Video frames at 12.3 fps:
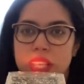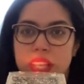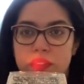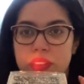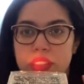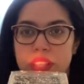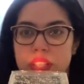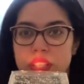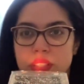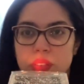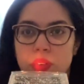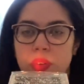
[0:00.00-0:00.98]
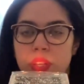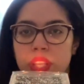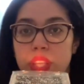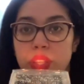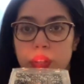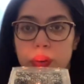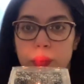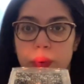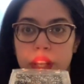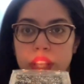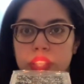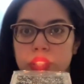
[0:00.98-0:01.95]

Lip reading: like everything is going your way.